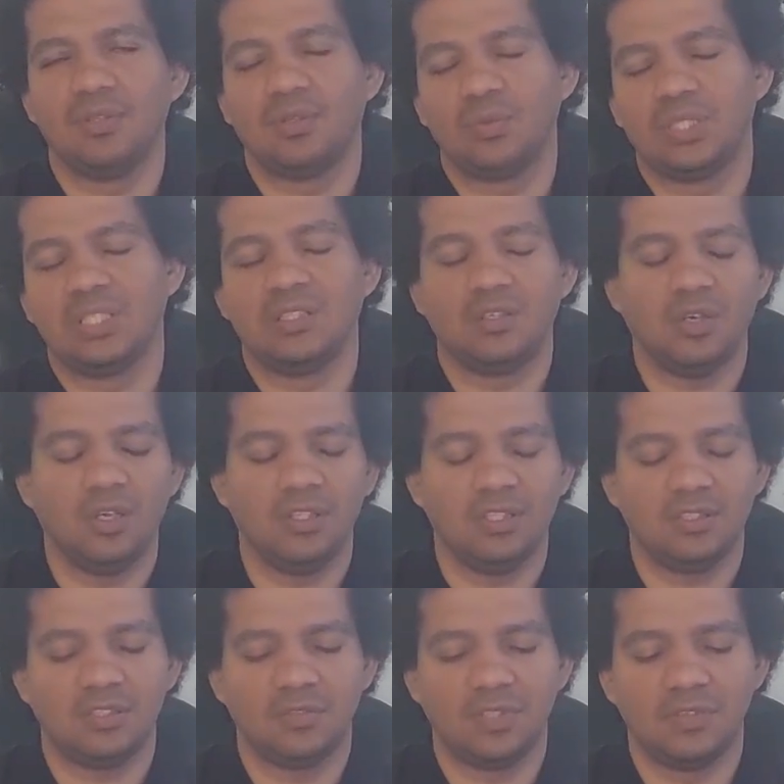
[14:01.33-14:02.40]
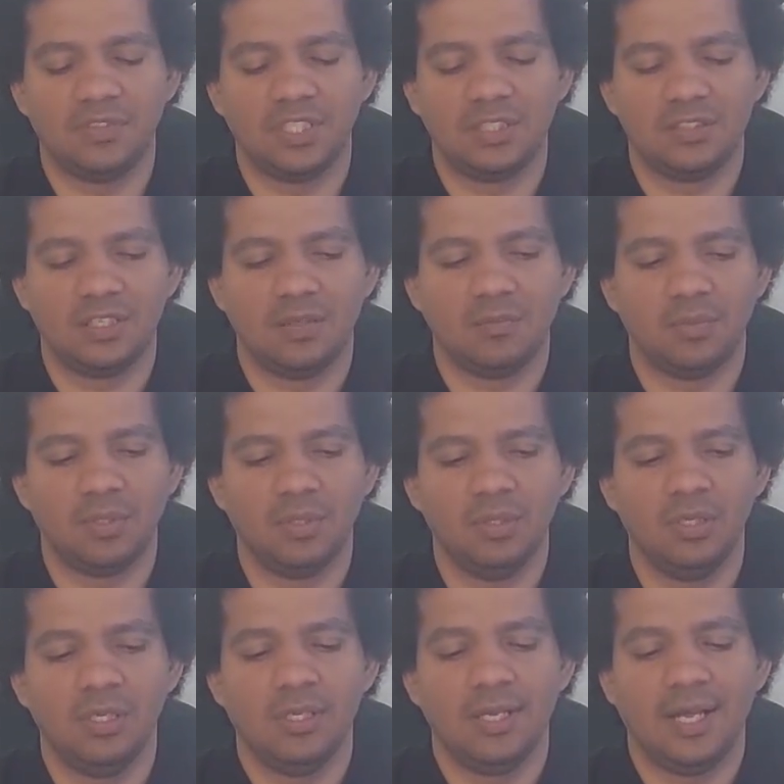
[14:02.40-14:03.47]
or within the context of given
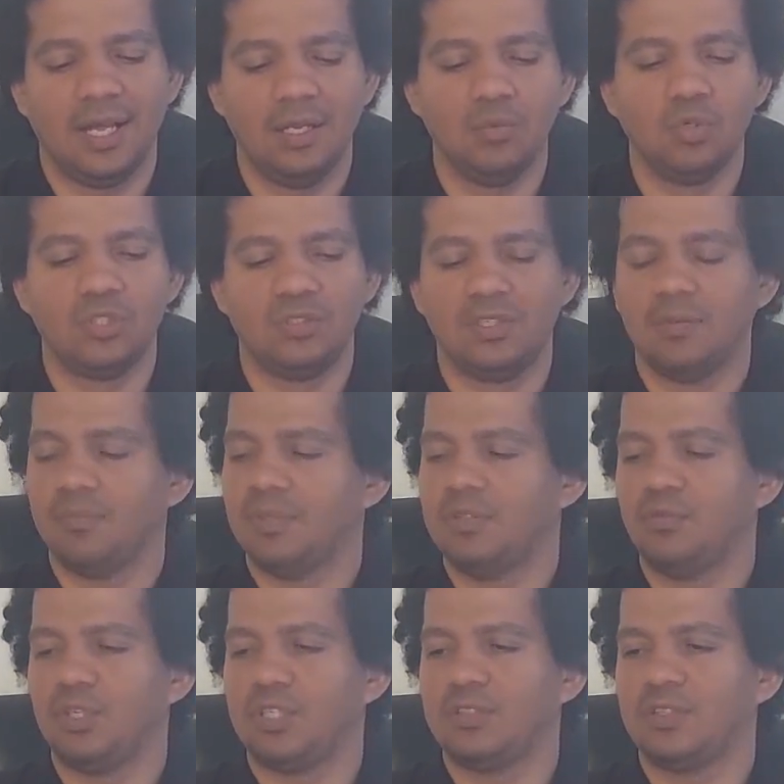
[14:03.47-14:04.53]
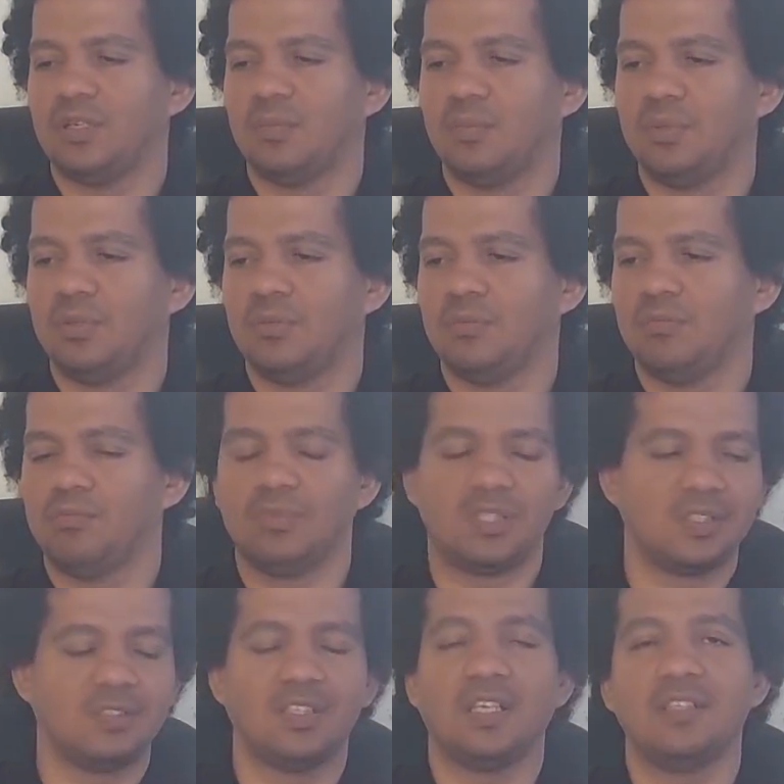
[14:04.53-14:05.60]
example, I would simply, for example,
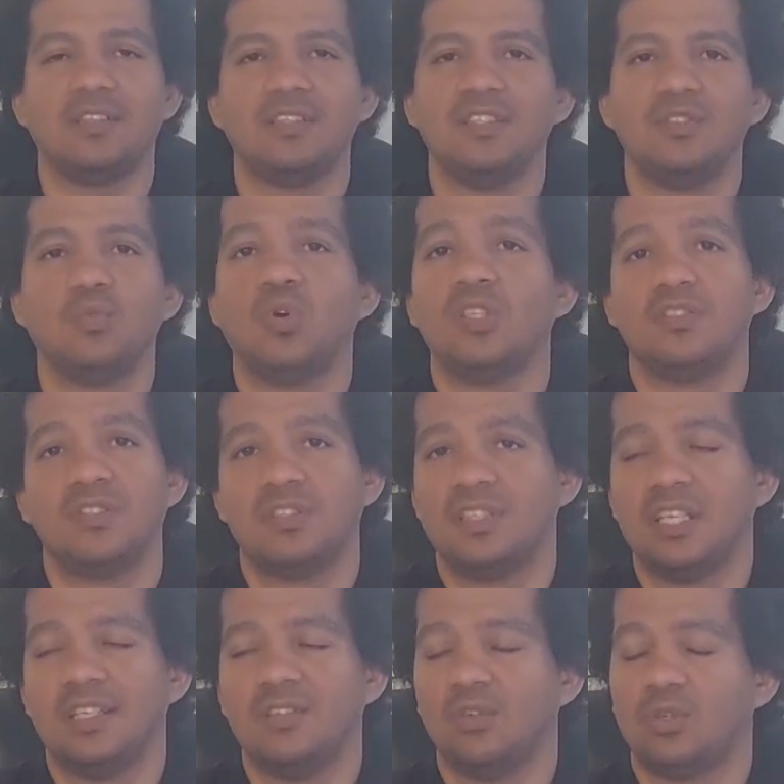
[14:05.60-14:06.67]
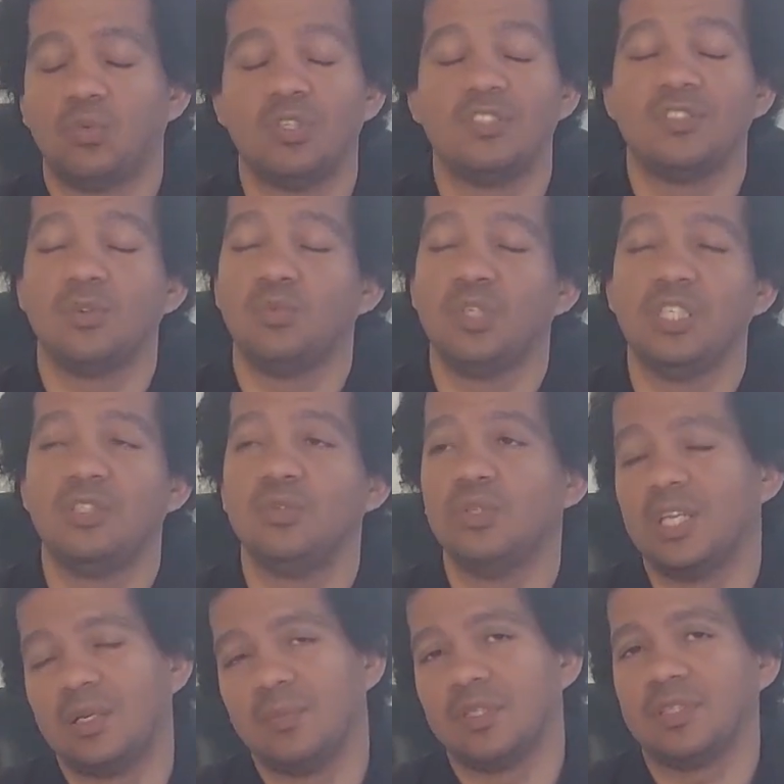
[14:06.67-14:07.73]
recite this once a day or once a week, you
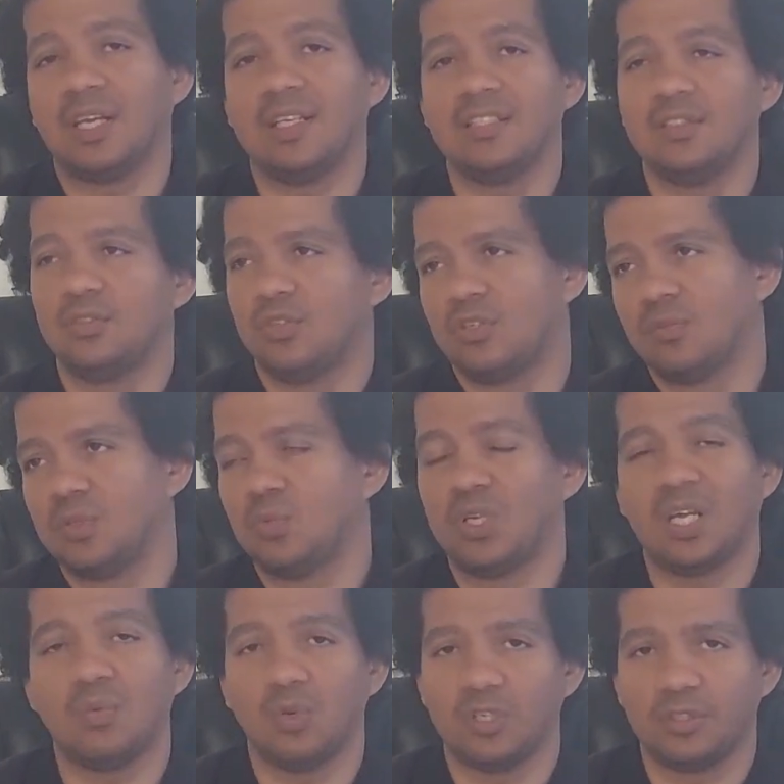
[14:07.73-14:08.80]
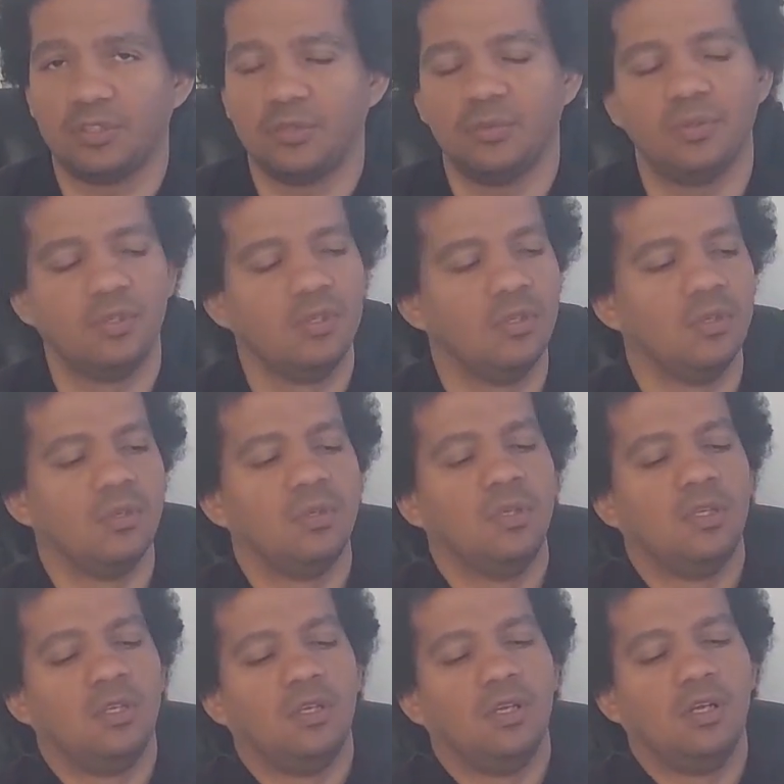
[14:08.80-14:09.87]
name it. I determine what I want to do.
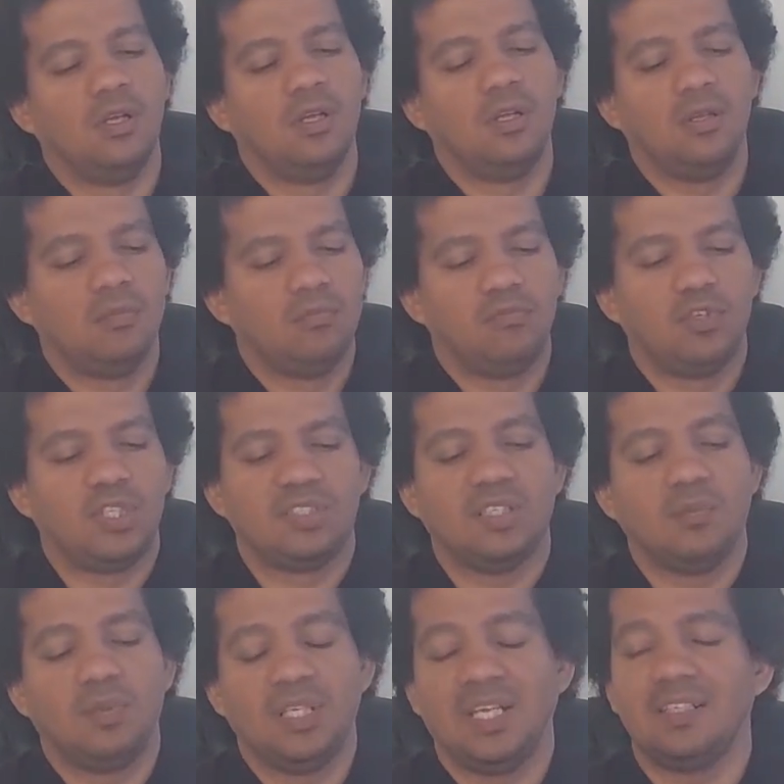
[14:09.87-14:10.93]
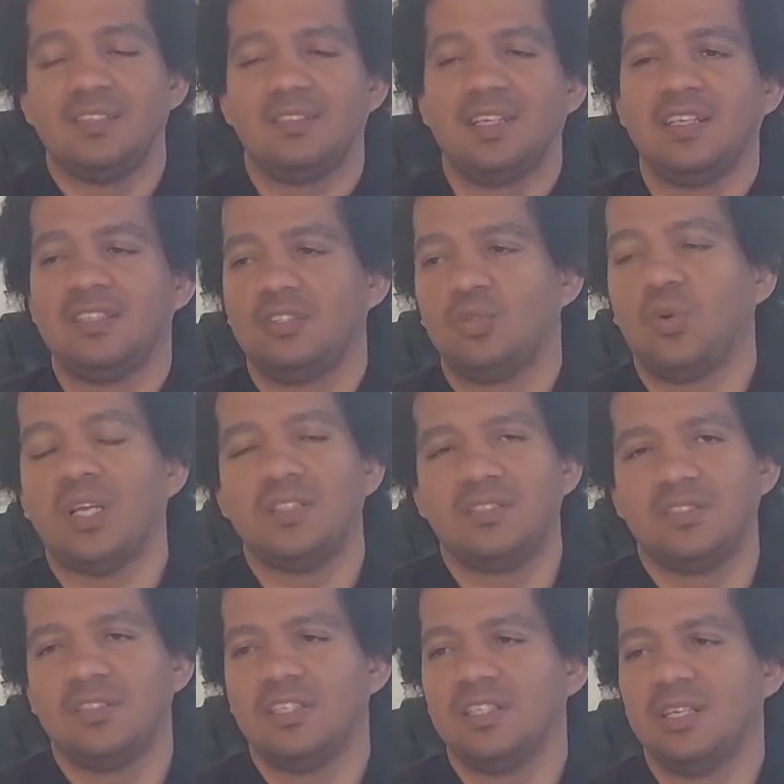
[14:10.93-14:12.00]
Um, for example, I decided
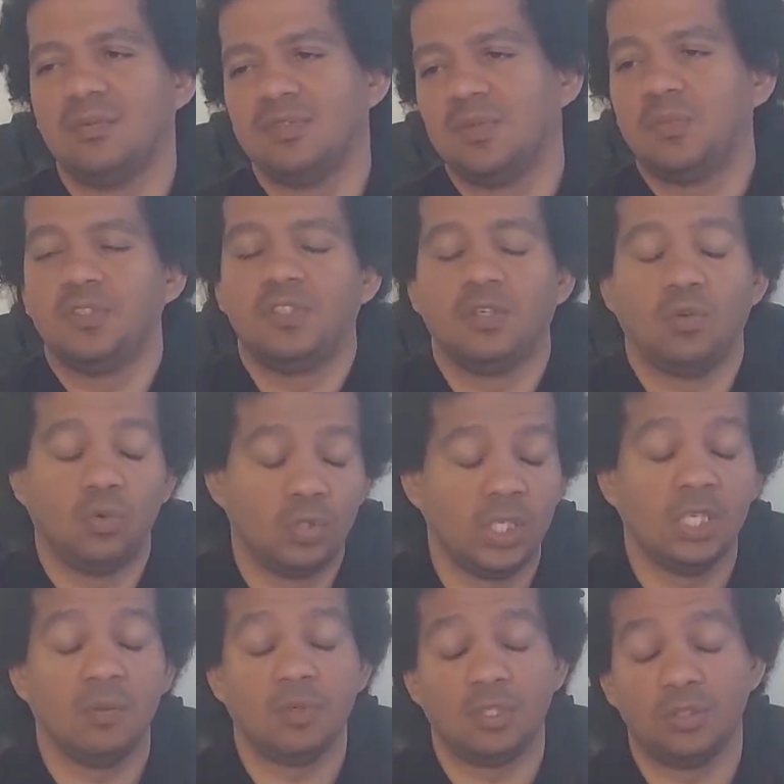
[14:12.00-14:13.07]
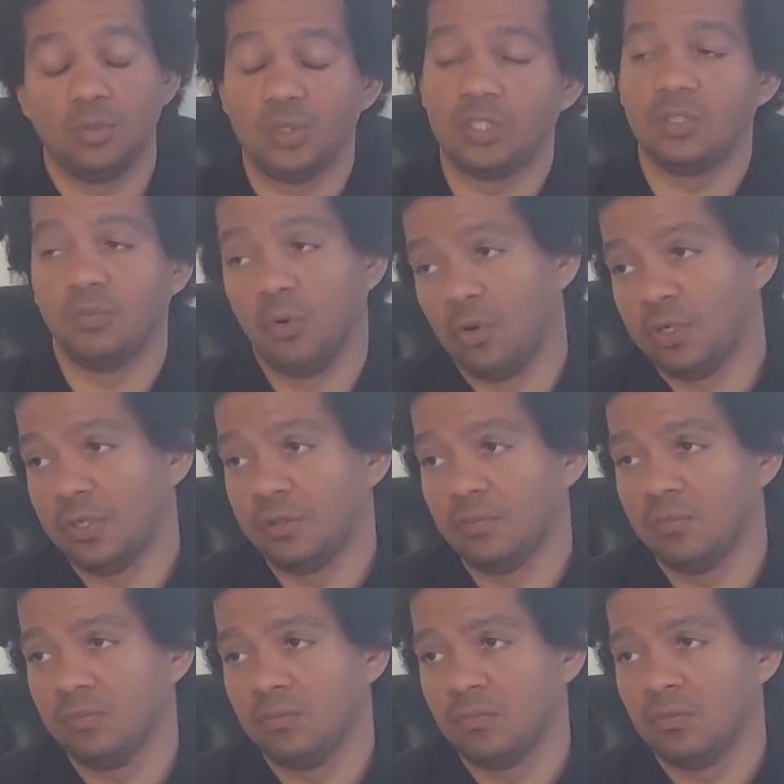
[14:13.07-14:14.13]
twice a day. I'm simply saying, okay, I'm going to do it in the morning